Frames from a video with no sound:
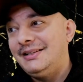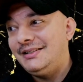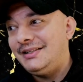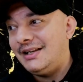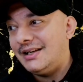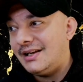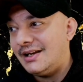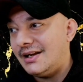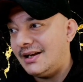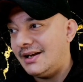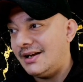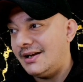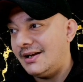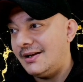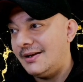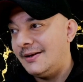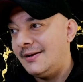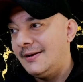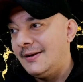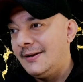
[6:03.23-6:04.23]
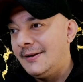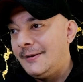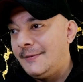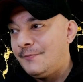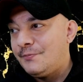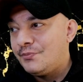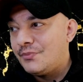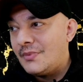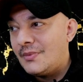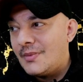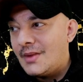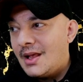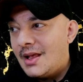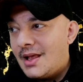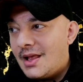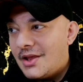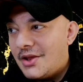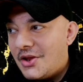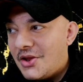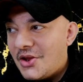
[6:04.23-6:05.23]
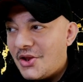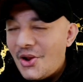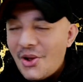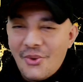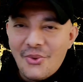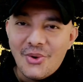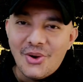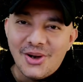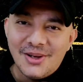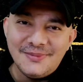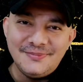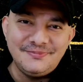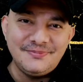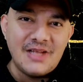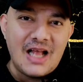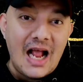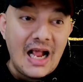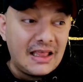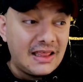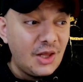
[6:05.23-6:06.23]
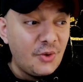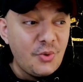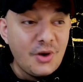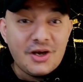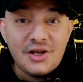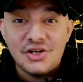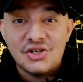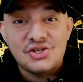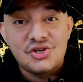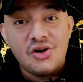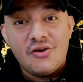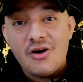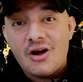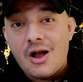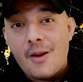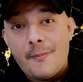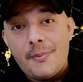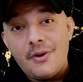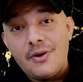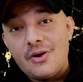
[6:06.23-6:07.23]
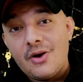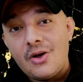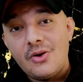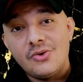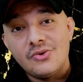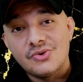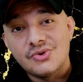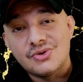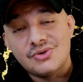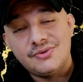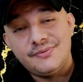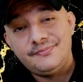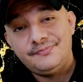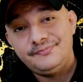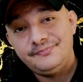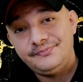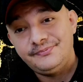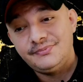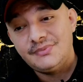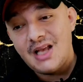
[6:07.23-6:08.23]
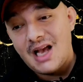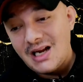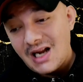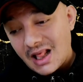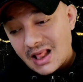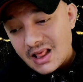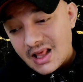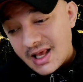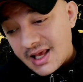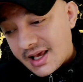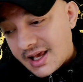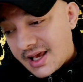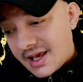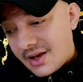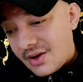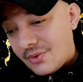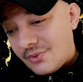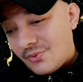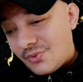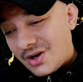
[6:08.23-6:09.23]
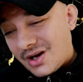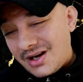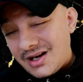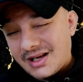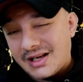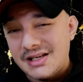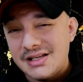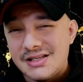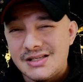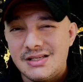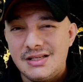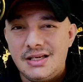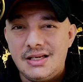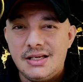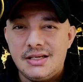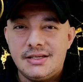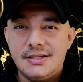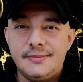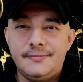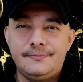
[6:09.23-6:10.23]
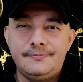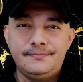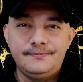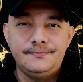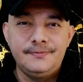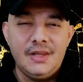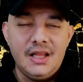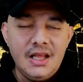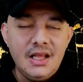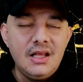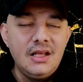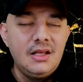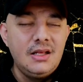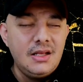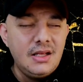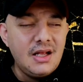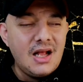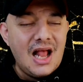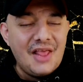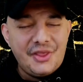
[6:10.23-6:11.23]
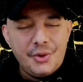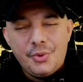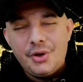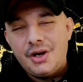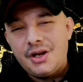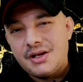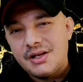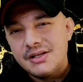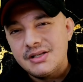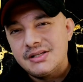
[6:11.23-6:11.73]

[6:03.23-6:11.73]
Yeah. You know what? I think we're going to score a couple of goals. And I think we're going to concede. I would